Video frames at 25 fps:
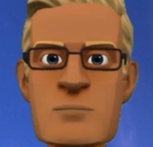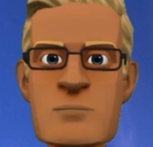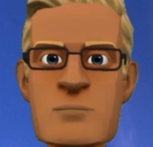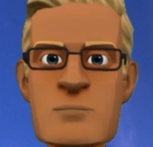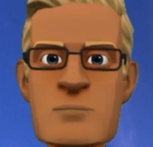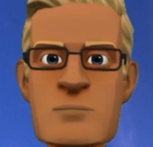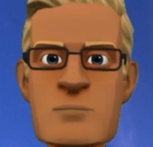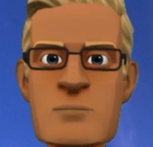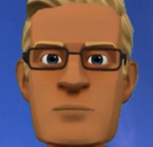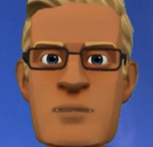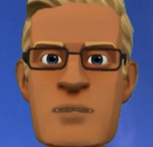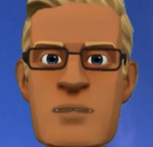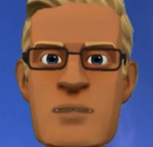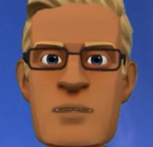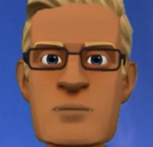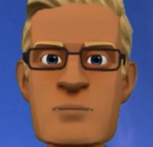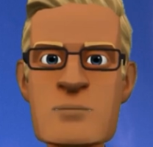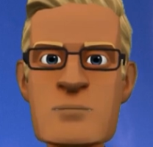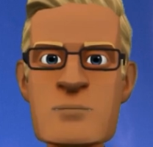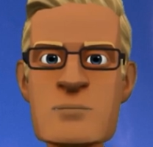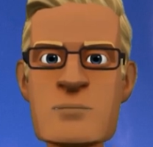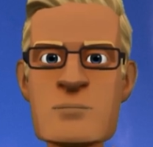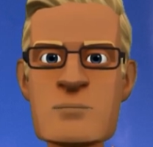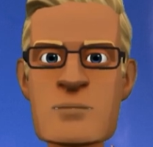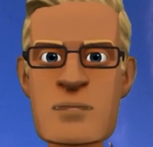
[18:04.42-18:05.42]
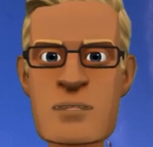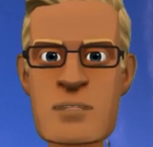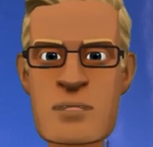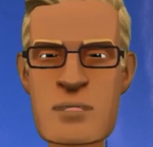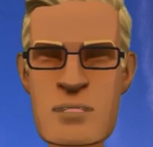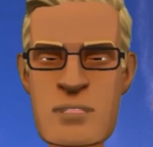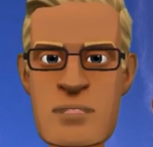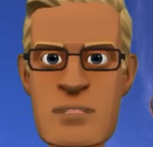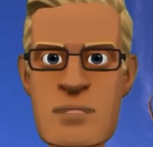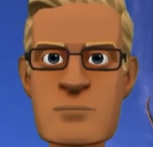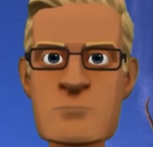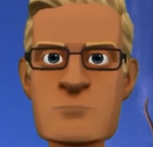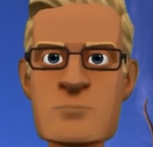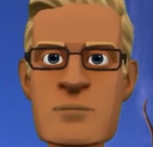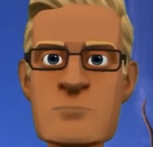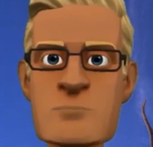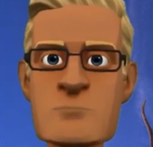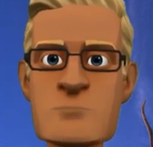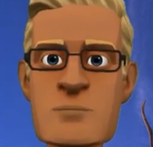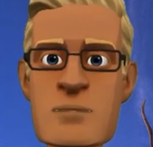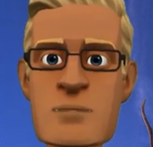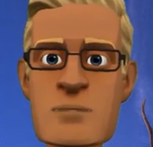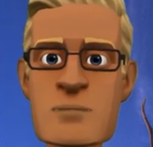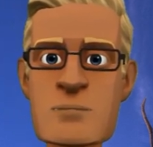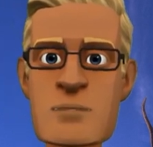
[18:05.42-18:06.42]
but was made alive in the
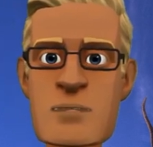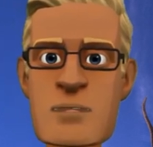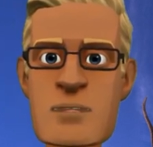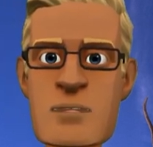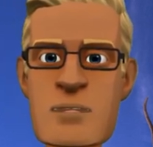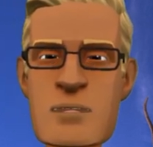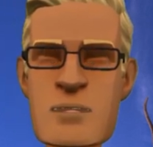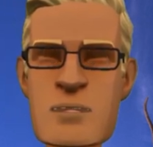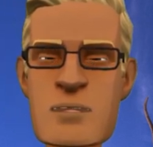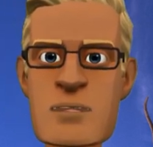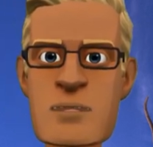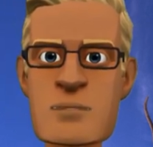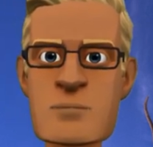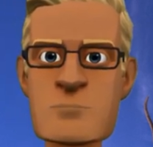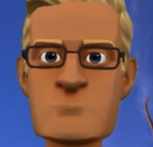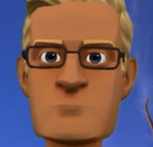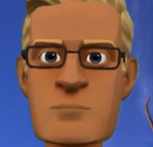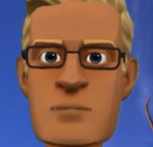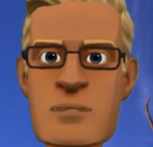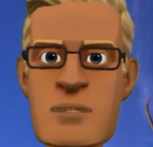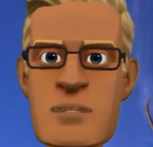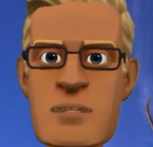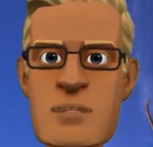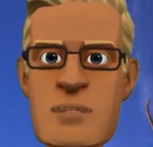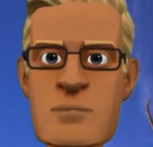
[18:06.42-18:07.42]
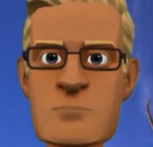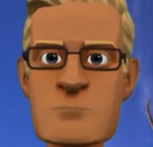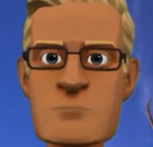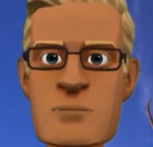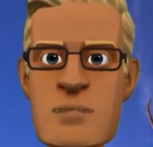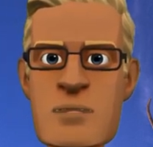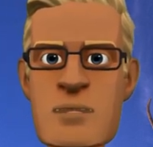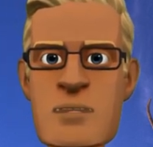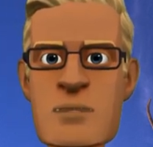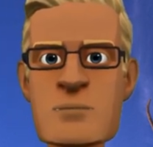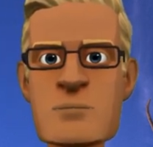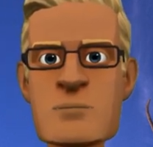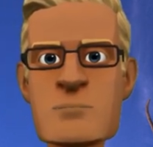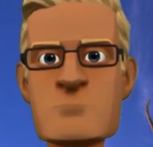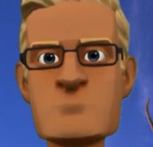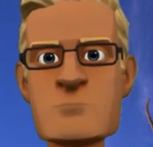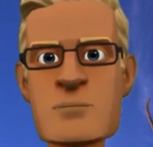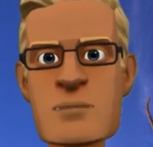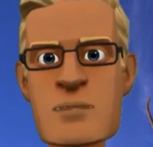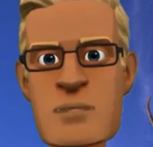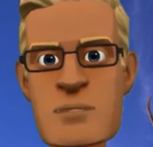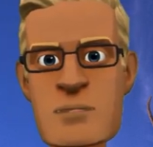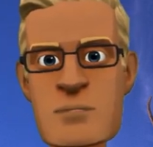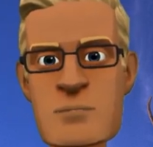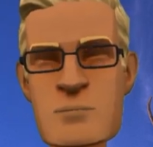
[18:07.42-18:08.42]
spirit with the resurrection.
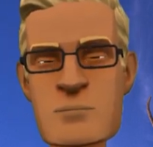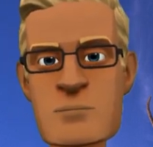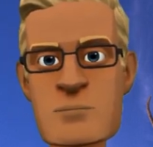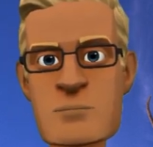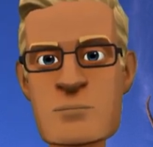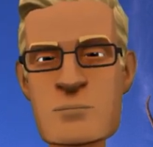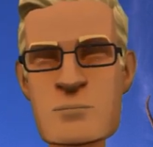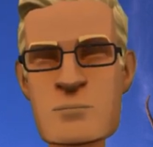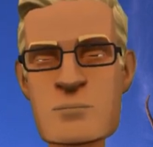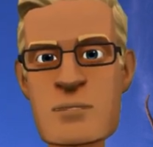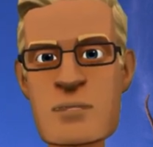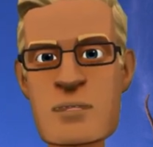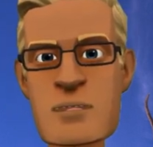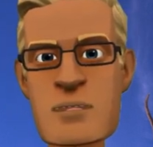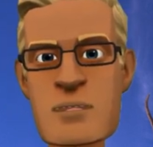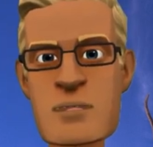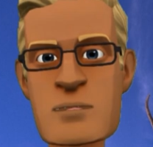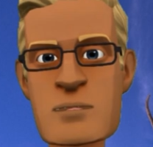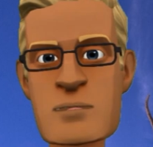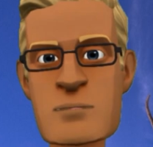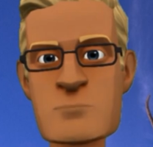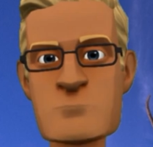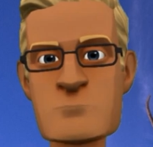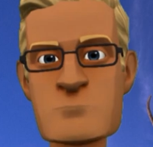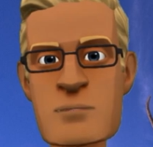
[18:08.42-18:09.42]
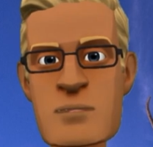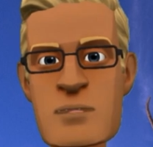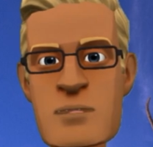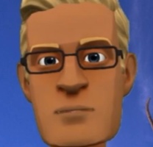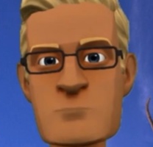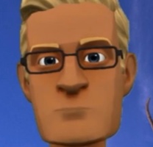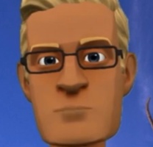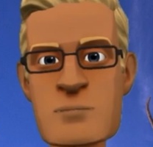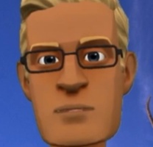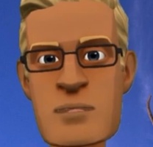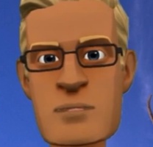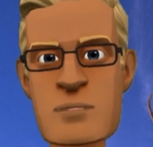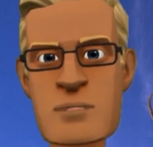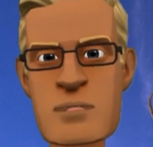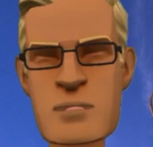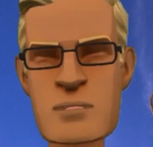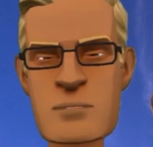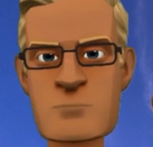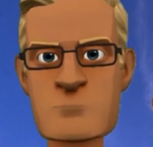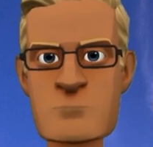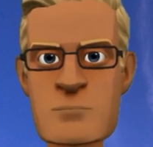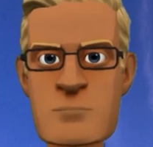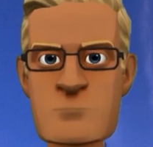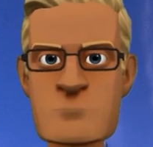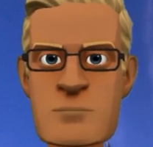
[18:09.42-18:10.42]
So this made his death
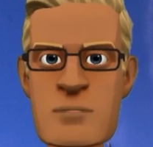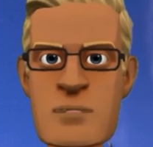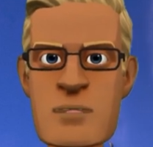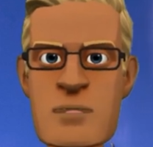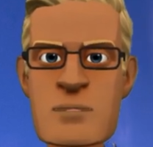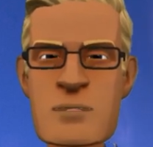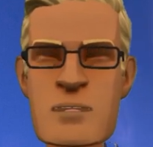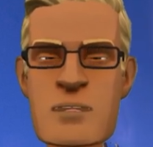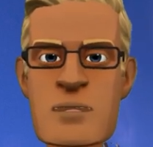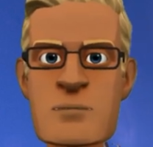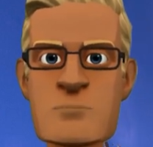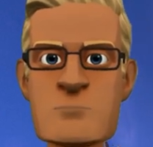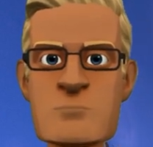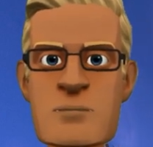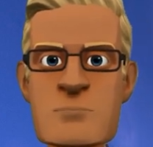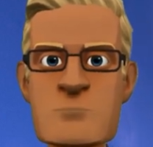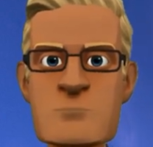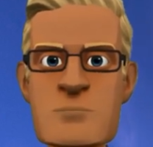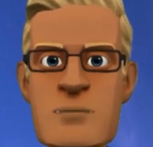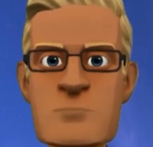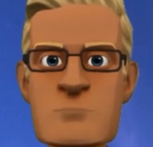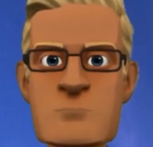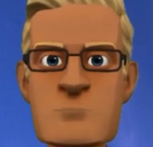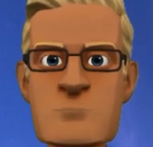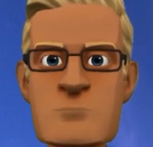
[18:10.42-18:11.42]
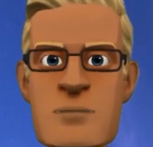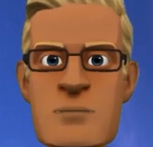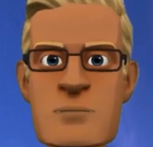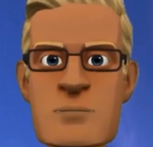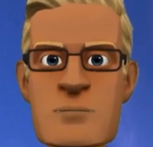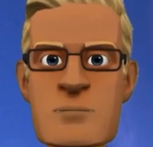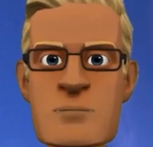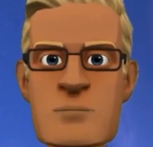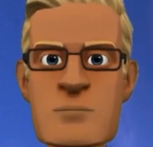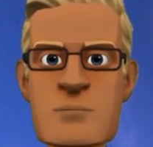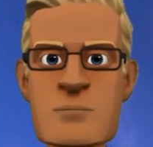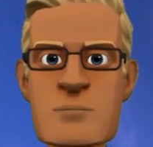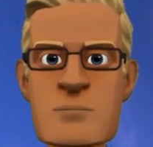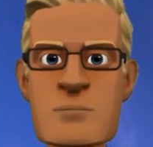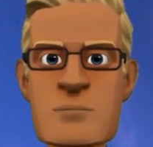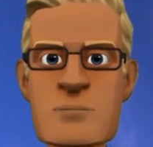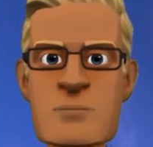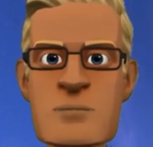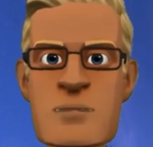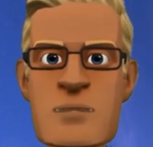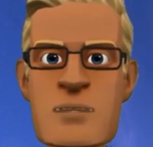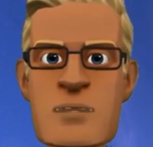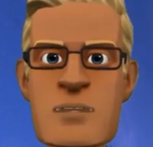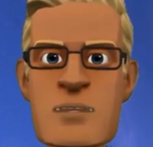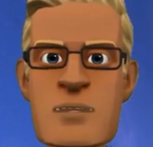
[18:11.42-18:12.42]
appear as a mere
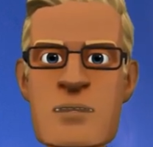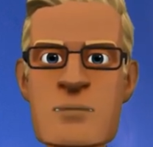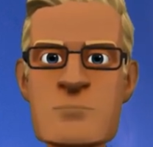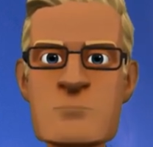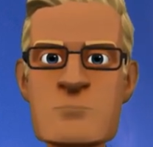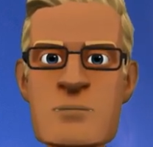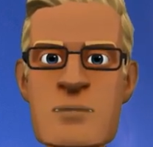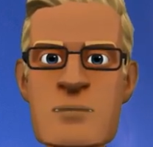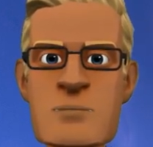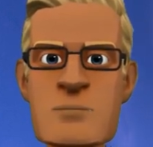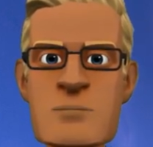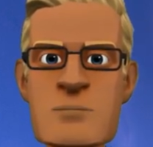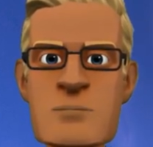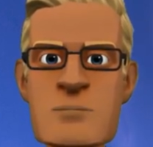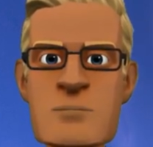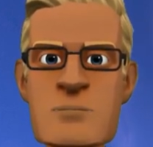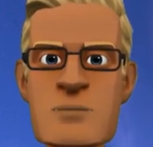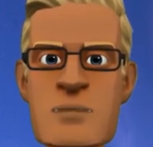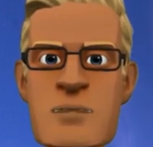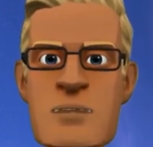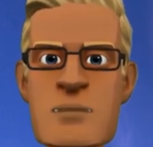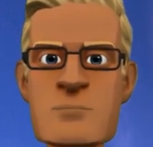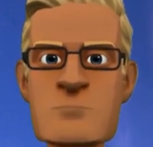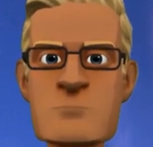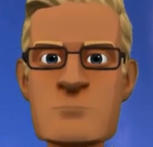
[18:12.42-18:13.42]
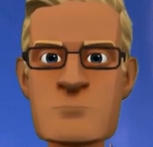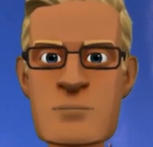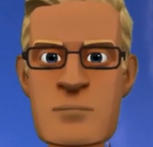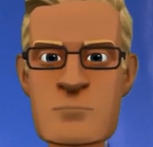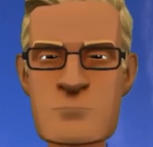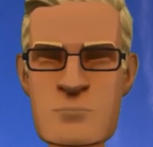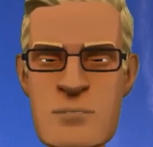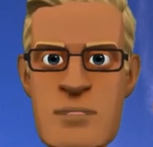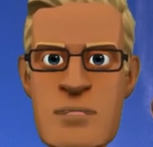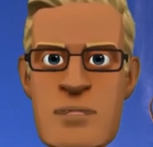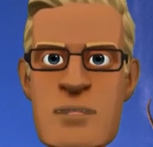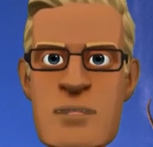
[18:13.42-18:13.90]
striking of the heel.